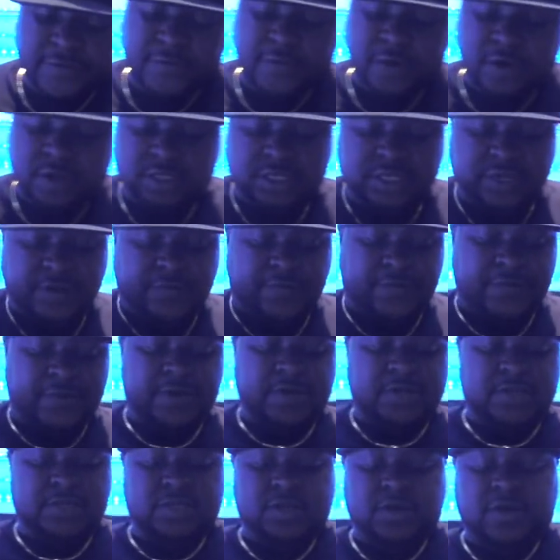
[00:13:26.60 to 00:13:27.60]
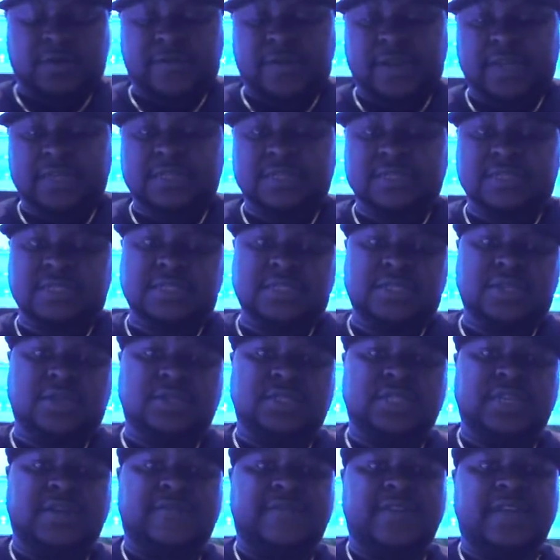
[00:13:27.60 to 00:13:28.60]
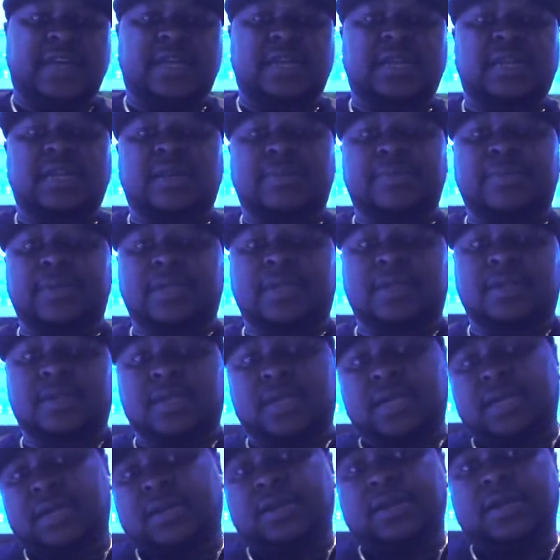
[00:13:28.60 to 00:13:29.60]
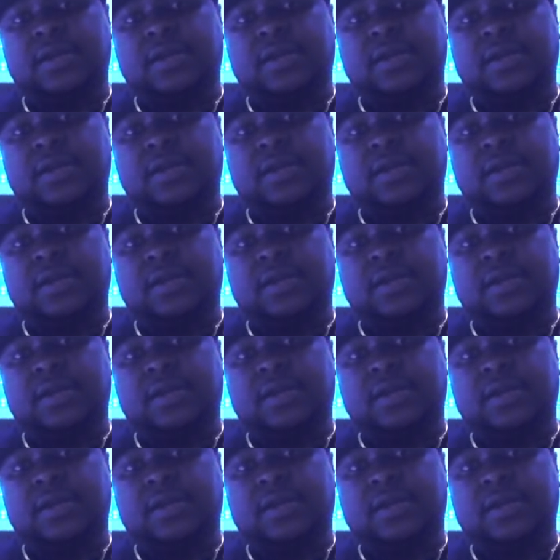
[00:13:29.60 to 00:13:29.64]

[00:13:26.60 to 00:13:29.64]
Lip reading: got different sort of licenses. You've got stuff like Club Kit,